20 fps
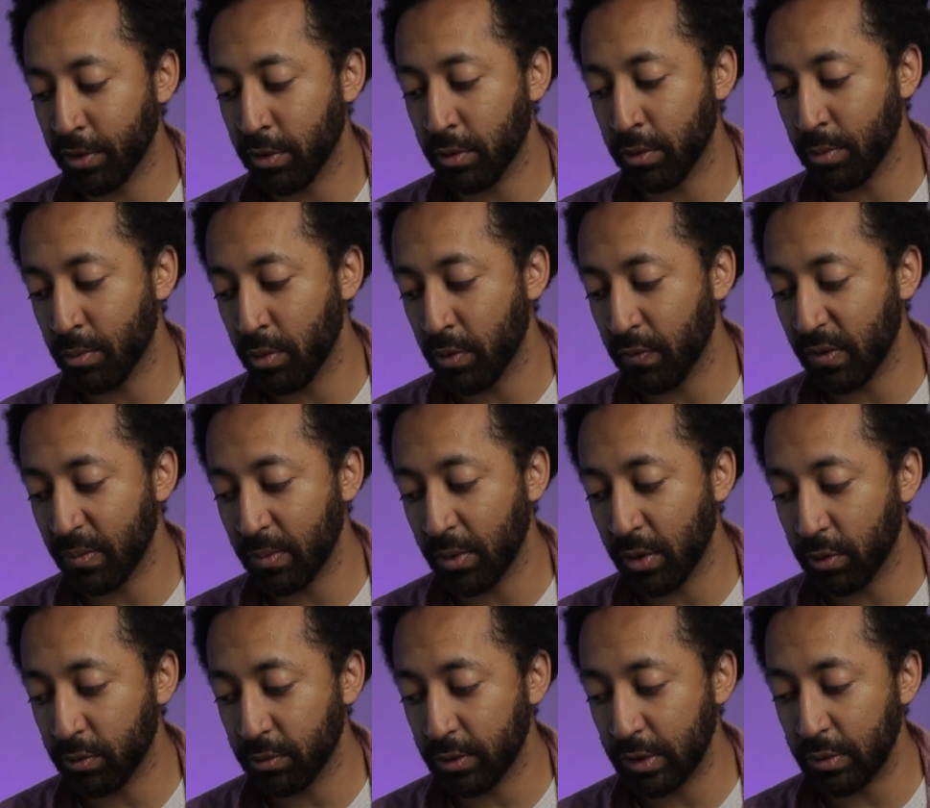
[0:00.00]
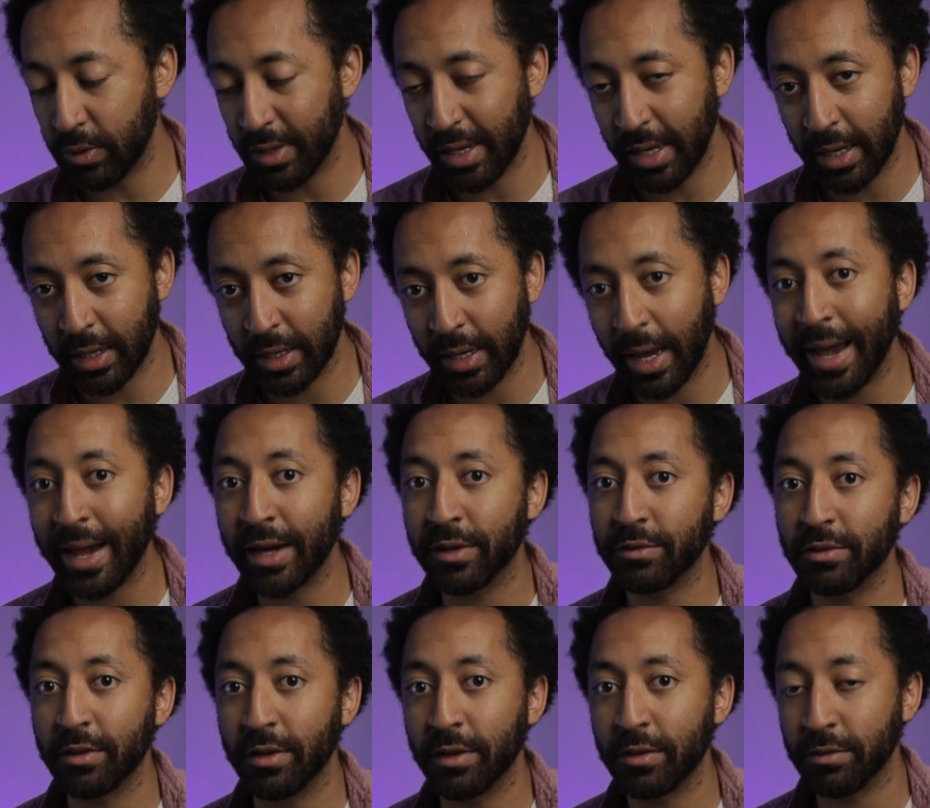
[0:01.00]
When you're in the movie mode, you can't
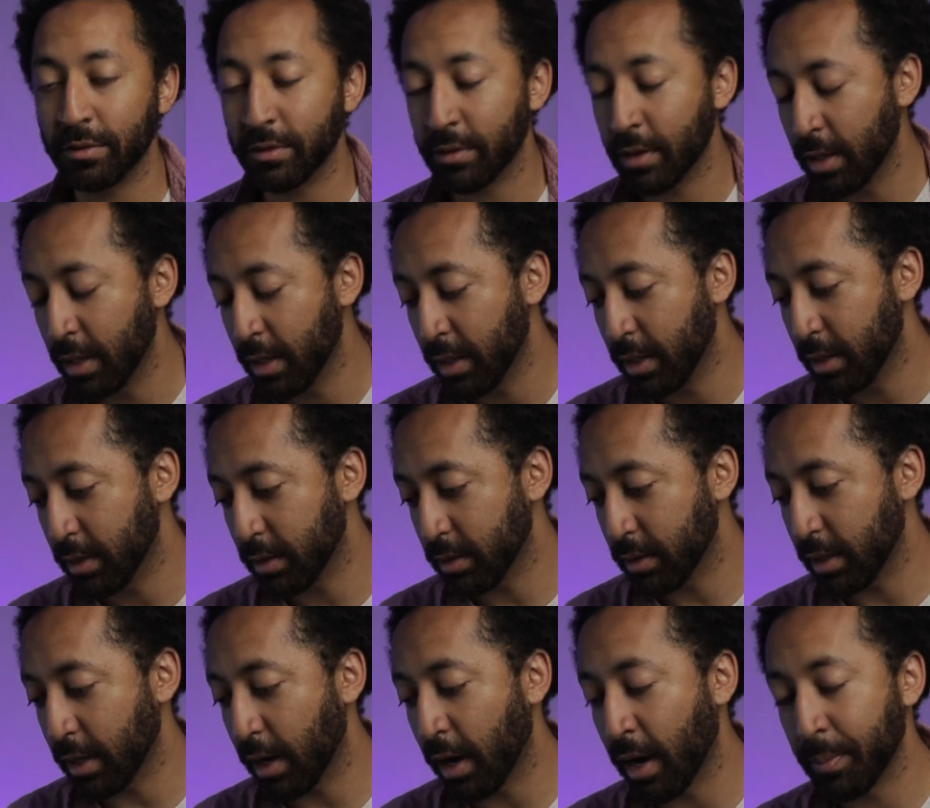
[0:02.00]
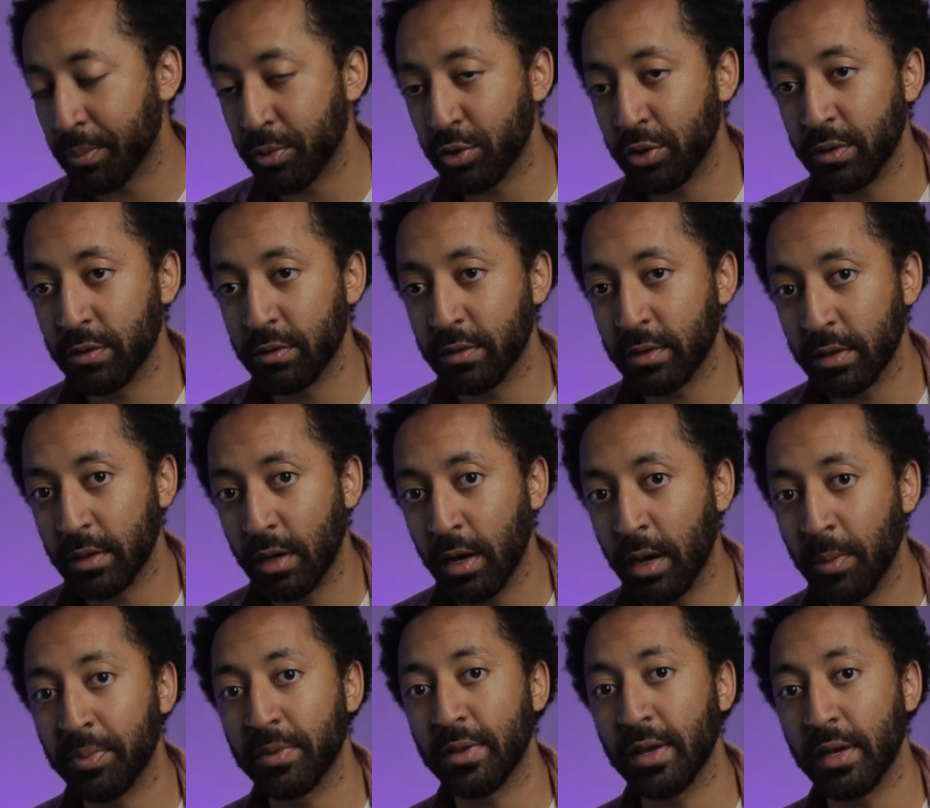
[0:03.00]
access the option to
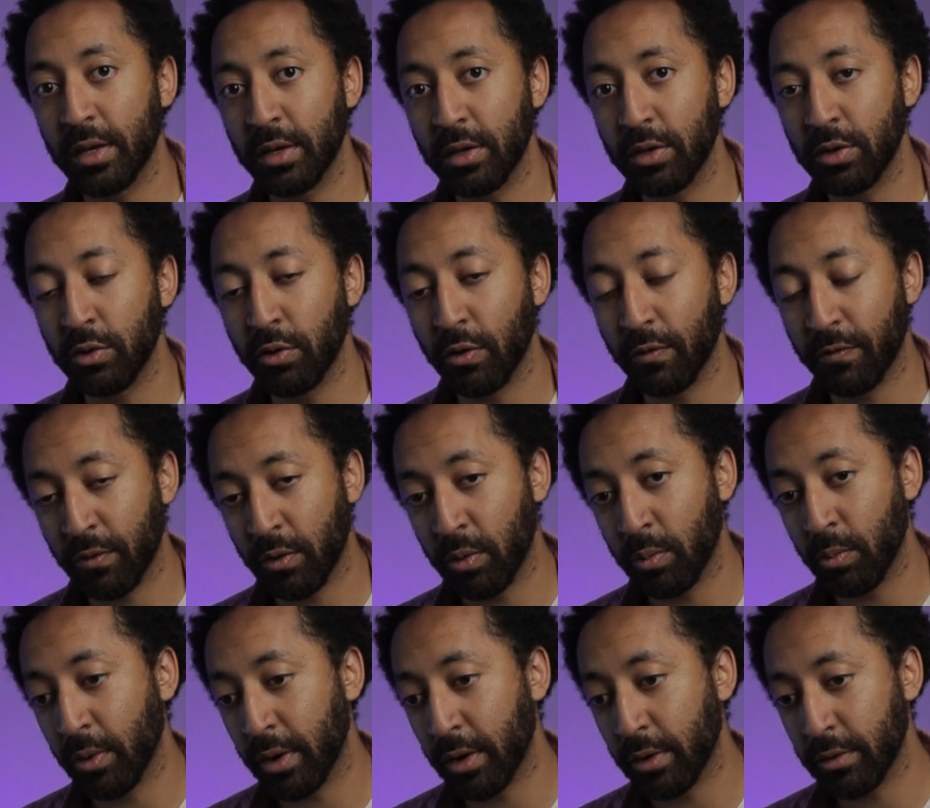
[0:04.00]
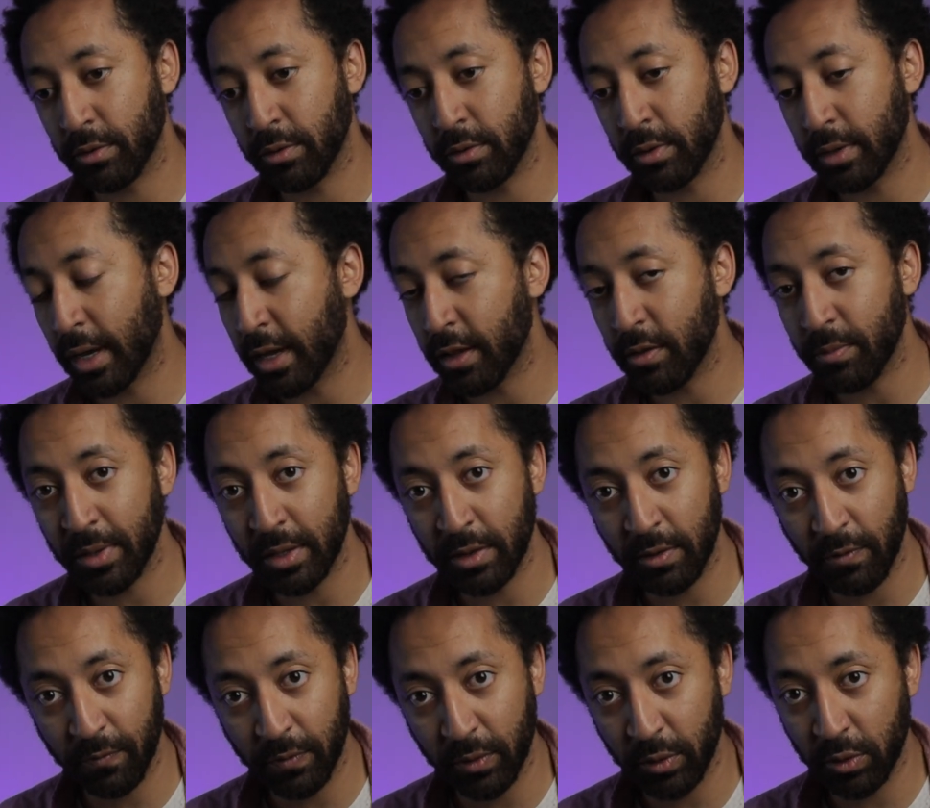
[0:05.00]
update your firmware, so you gotta be in
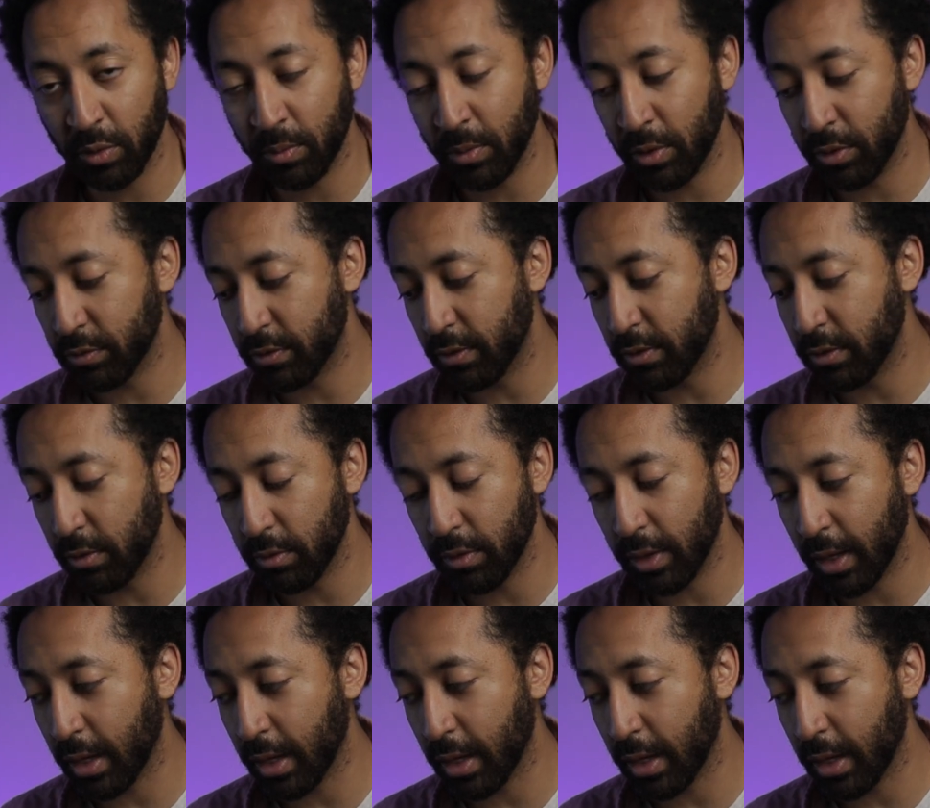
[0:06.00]
the photo mode to do